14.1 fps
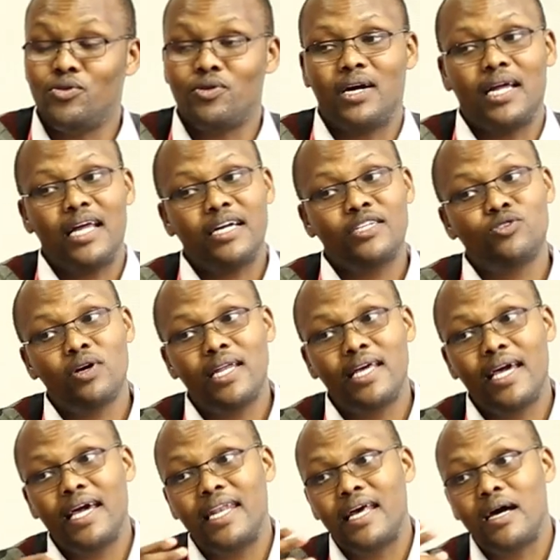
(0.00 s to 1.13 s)
you can actually
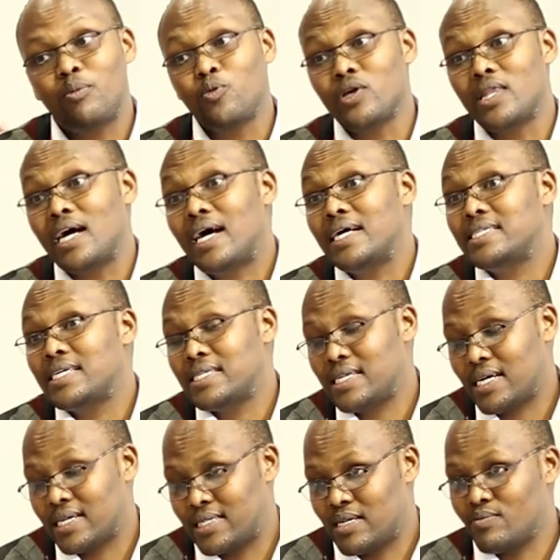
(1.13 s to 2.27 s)
end up with a heart
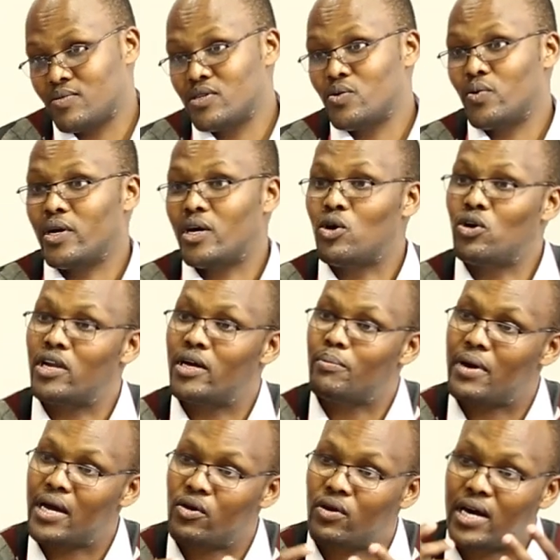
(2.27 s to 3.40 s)
attack, something we call a
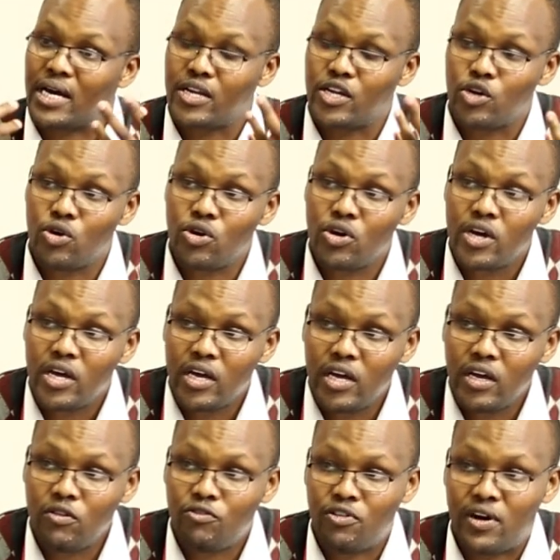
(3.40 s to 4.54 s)
myocardial
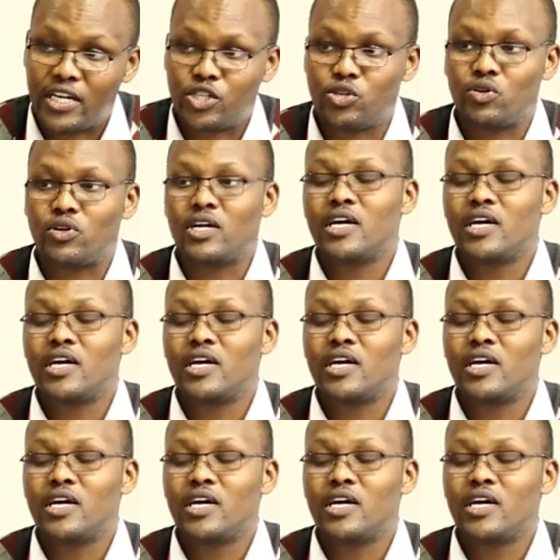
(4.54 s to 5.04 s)
infarction.